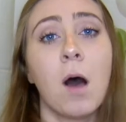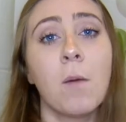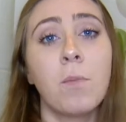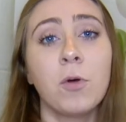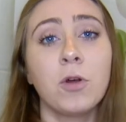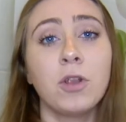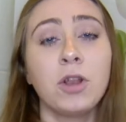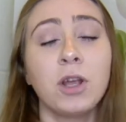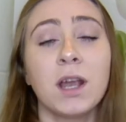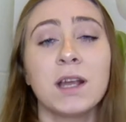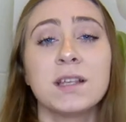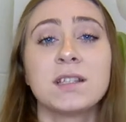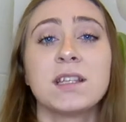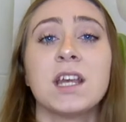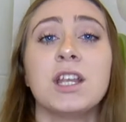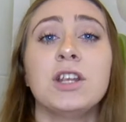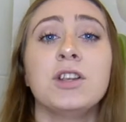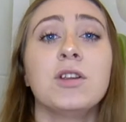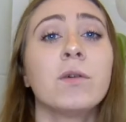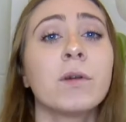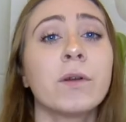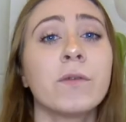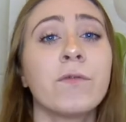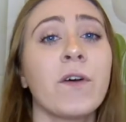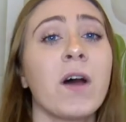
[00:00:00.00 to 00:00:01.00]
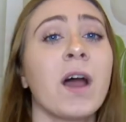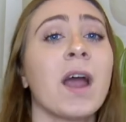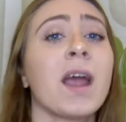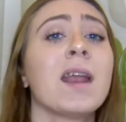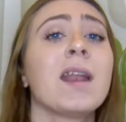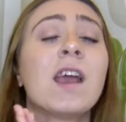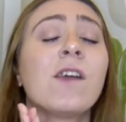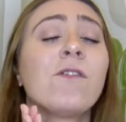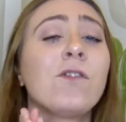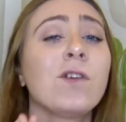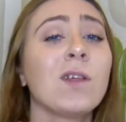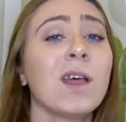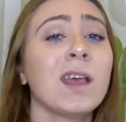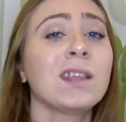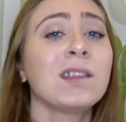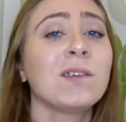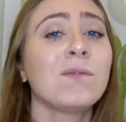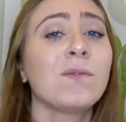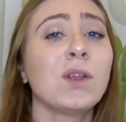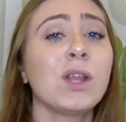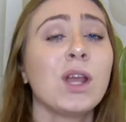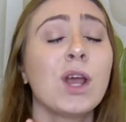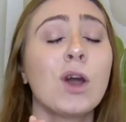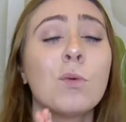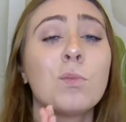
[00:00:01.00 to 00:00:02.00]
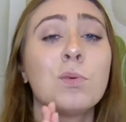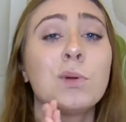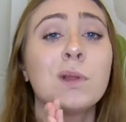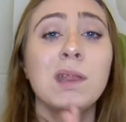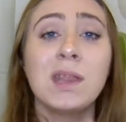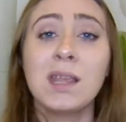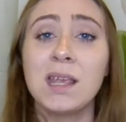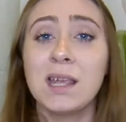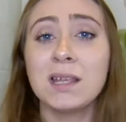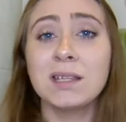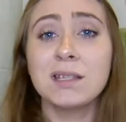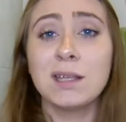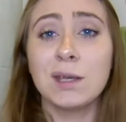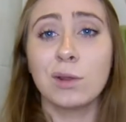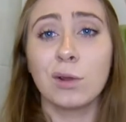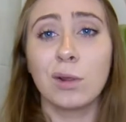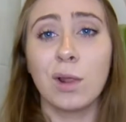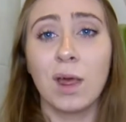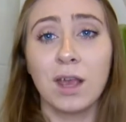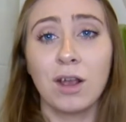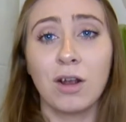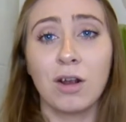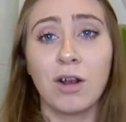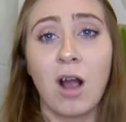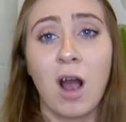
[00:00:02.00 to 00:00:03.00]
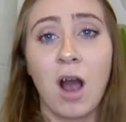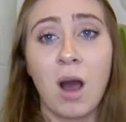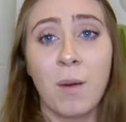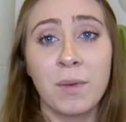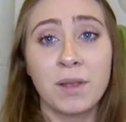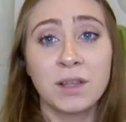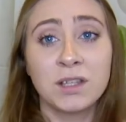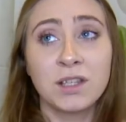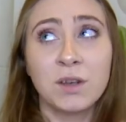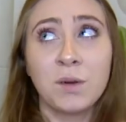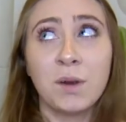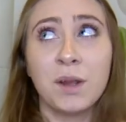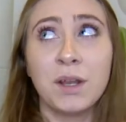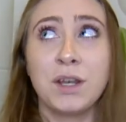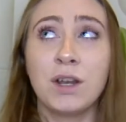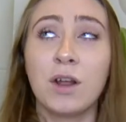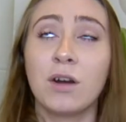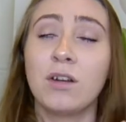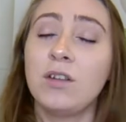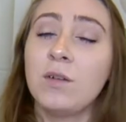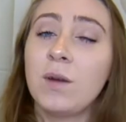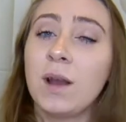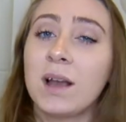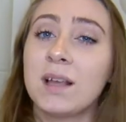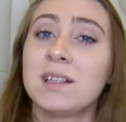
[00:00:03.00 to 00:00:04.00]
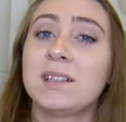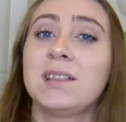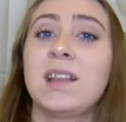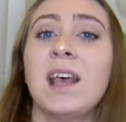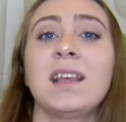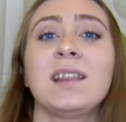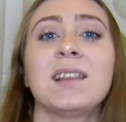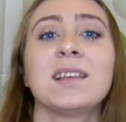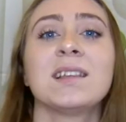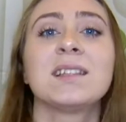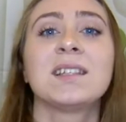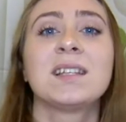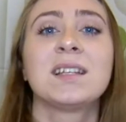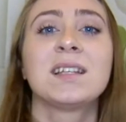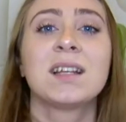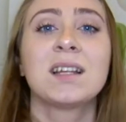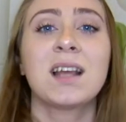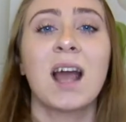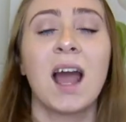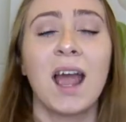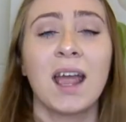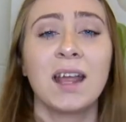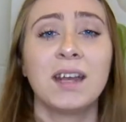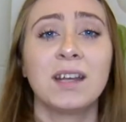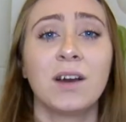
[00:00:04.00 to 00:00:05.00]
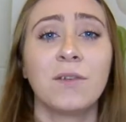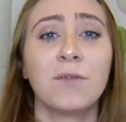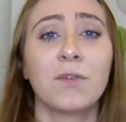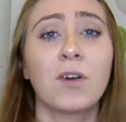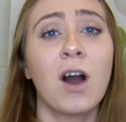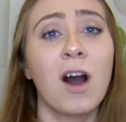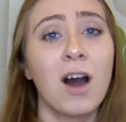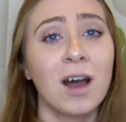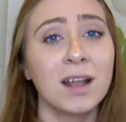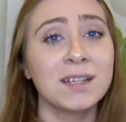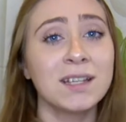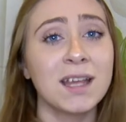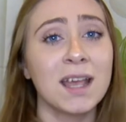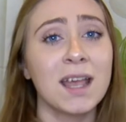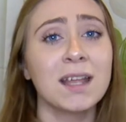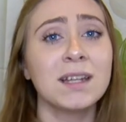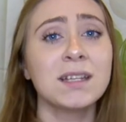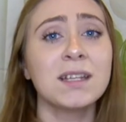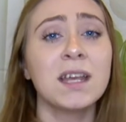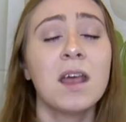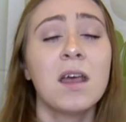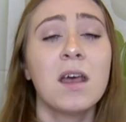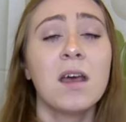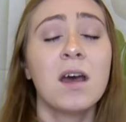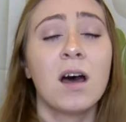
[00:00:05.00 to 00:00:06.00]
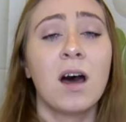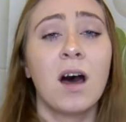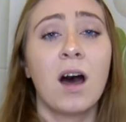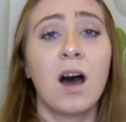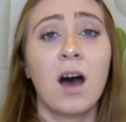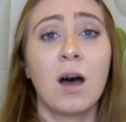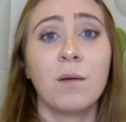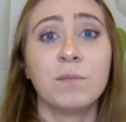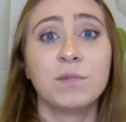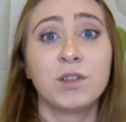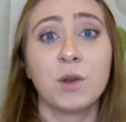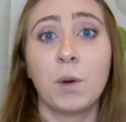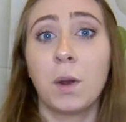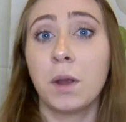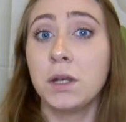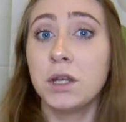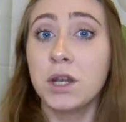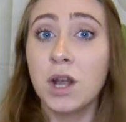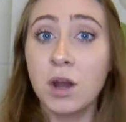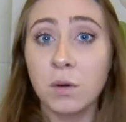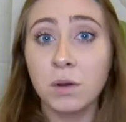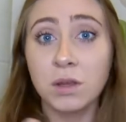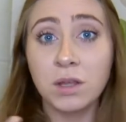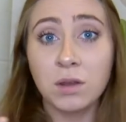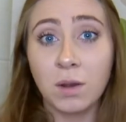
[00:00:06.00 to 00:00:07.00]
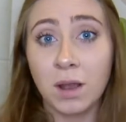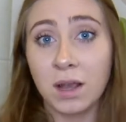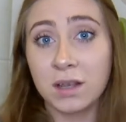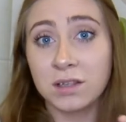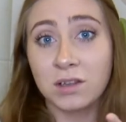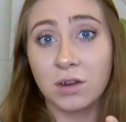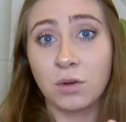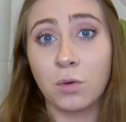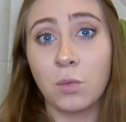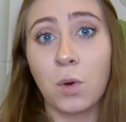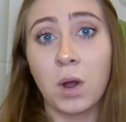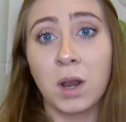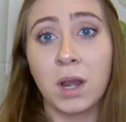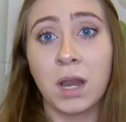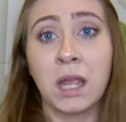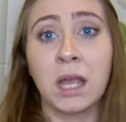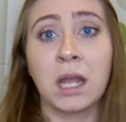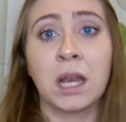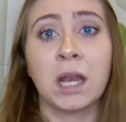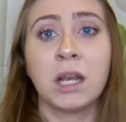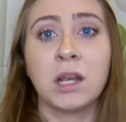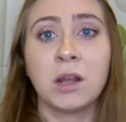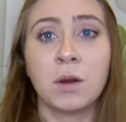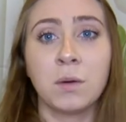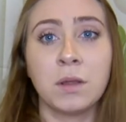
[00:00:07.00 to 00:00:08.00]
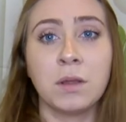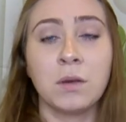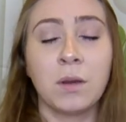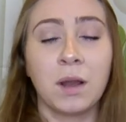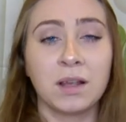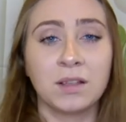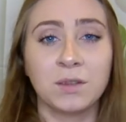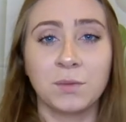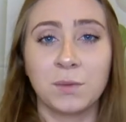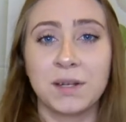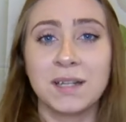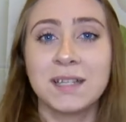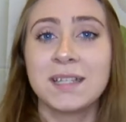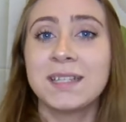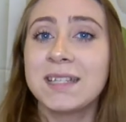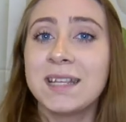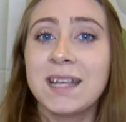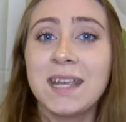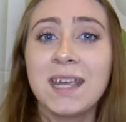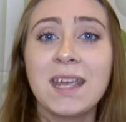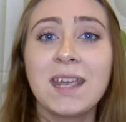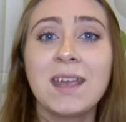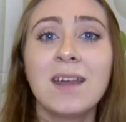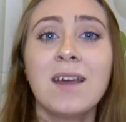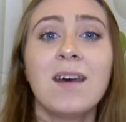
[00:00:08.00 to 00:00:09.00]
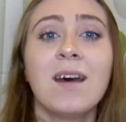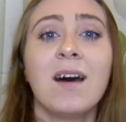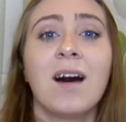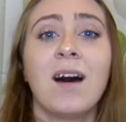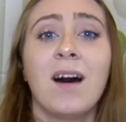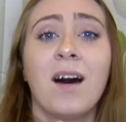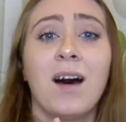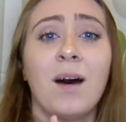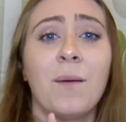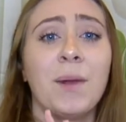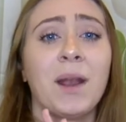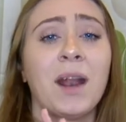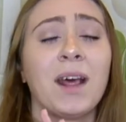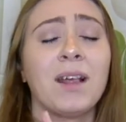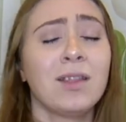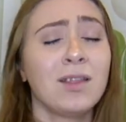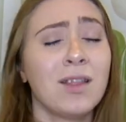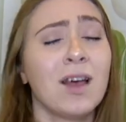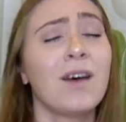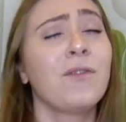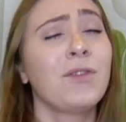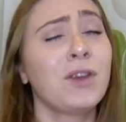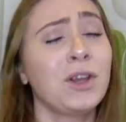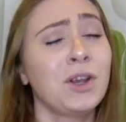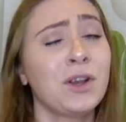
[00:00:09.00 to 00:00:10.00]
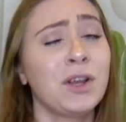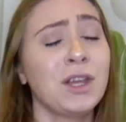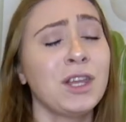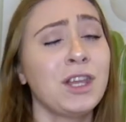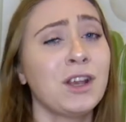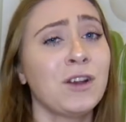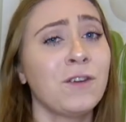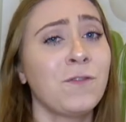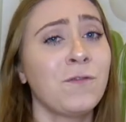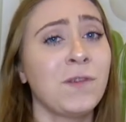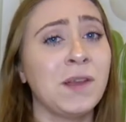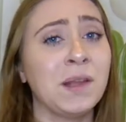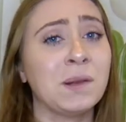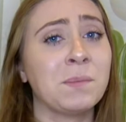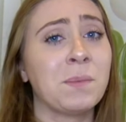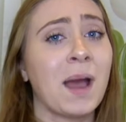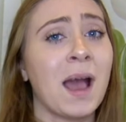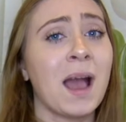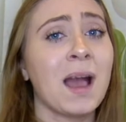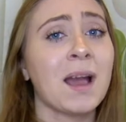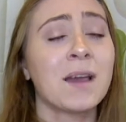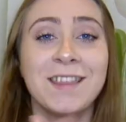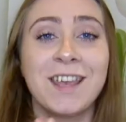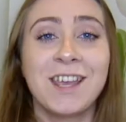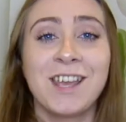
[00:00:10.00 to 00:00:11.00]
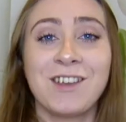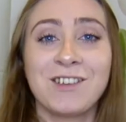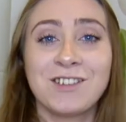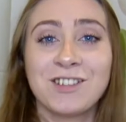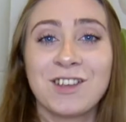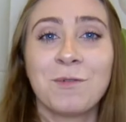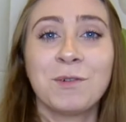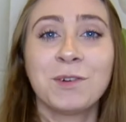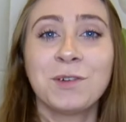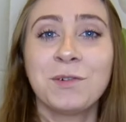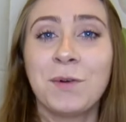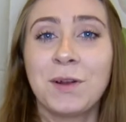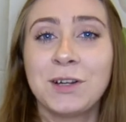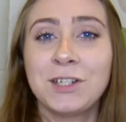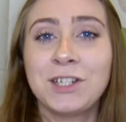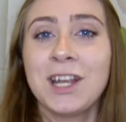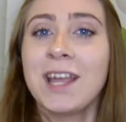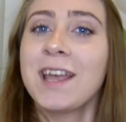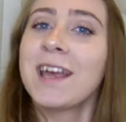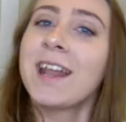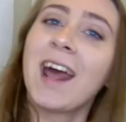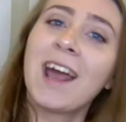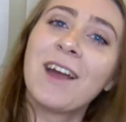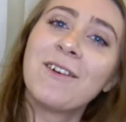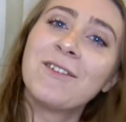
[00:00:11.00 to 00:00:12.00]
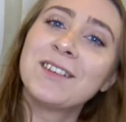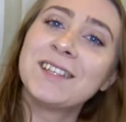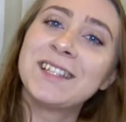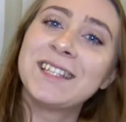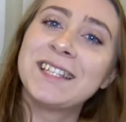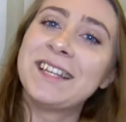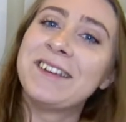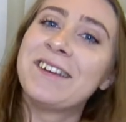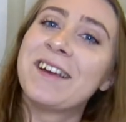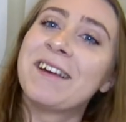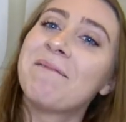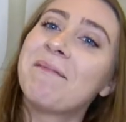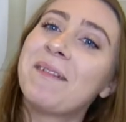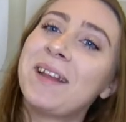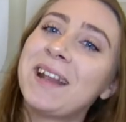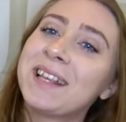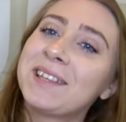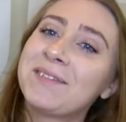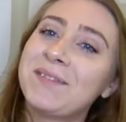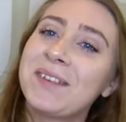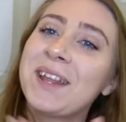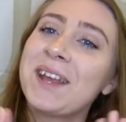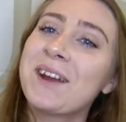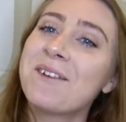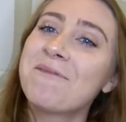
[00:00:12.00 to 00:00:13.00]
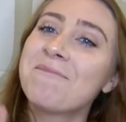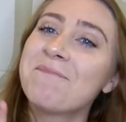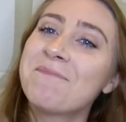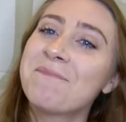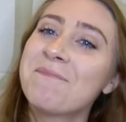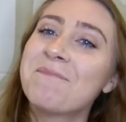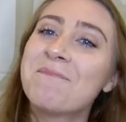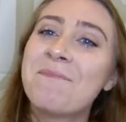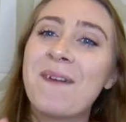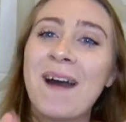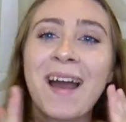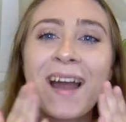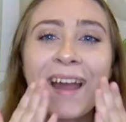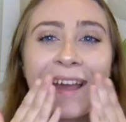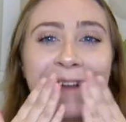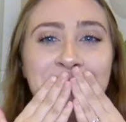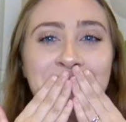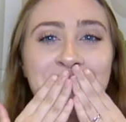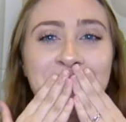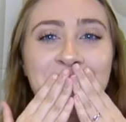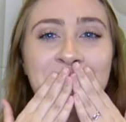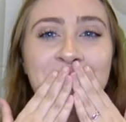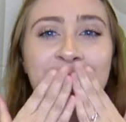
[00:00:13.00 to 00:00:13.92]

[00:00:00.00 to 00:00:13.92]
I upload, you guys get notified. If you like the video, please either like or comment so I know you guys like this kind of content. Um, so I know what you guys are wanting and I know what you guys want to see. Um, and I love hearing your feedback. Thank you so much for watching and I will see you in my next video. Bye.